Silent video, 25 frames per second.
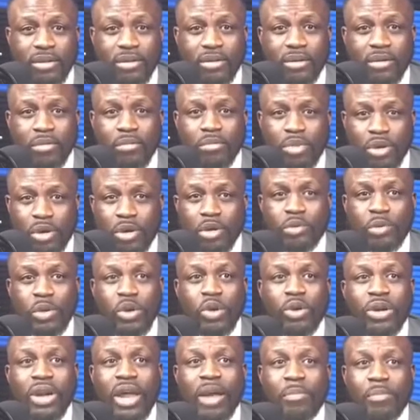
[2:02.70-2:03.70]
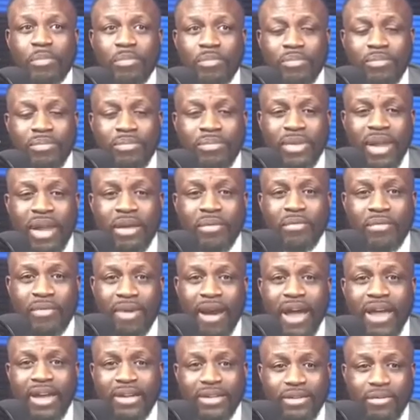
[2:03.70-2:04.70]
Because we know that
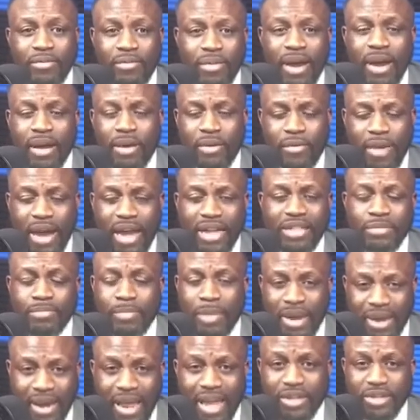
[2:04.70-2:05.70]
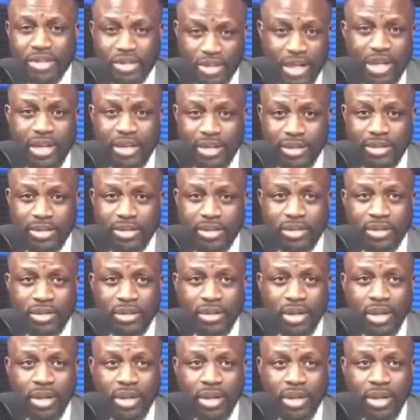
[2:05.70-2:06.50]
rats might like cheese.